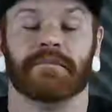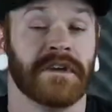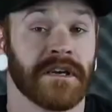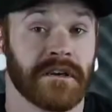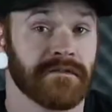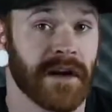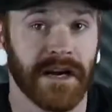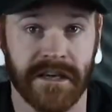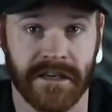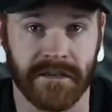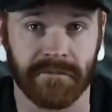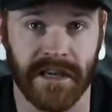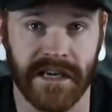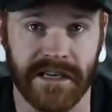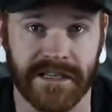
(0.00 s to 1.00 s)
Being of higher
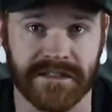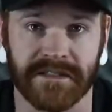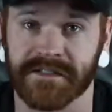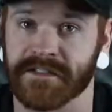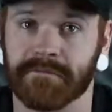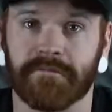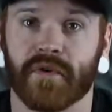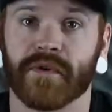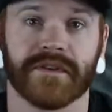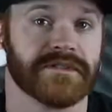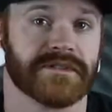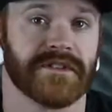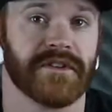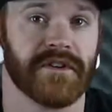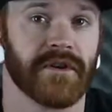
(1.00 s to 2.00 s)
compliance, it's important
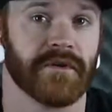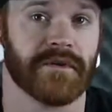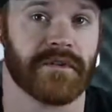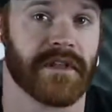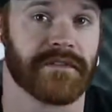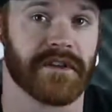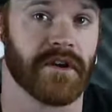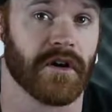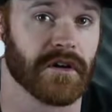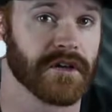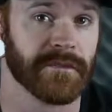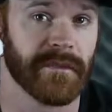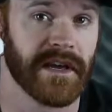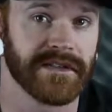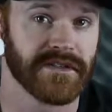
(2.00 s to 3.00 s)
to note that the
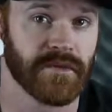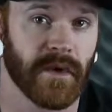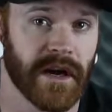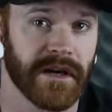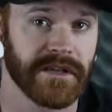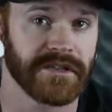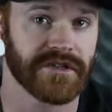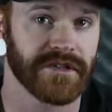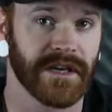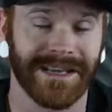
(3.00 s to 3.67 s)
RMS wattage